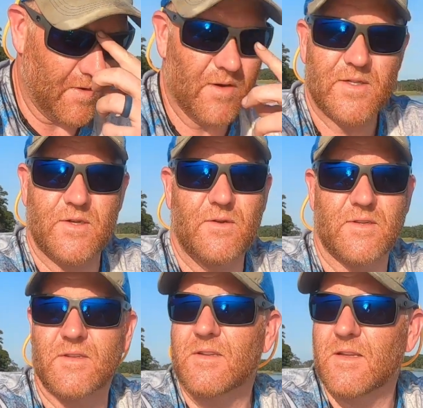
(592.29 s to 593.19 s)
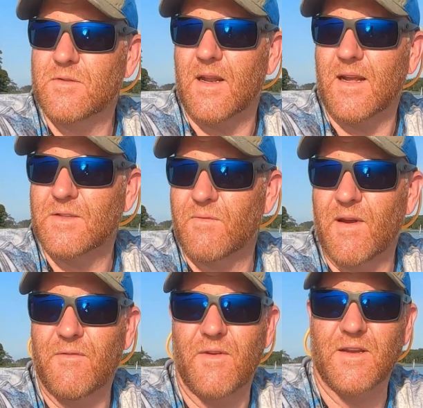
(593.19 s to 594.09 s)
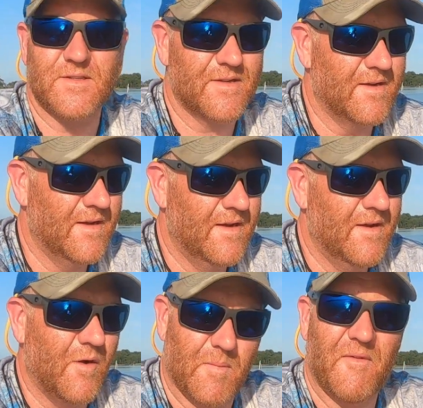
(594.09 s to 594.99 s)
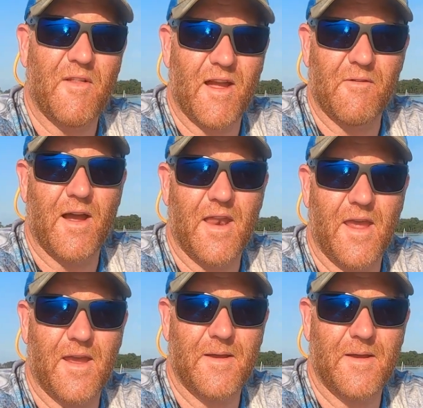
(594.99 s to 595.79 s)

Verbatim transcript: no excuses. Let's try to catch a redfish on my fly rod.